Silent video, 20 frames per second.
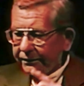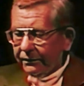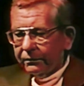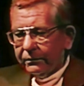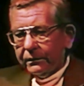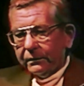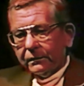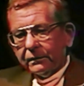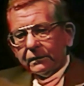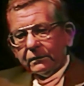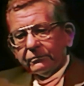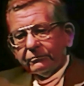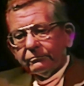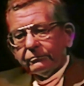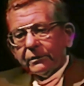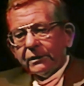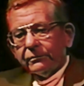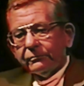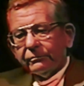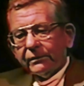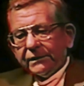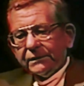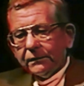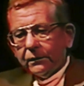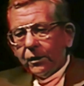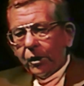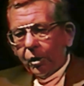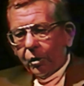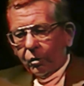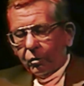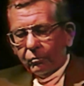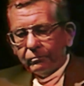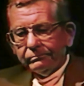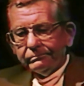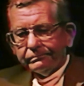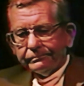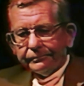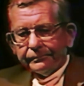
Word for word: a rental home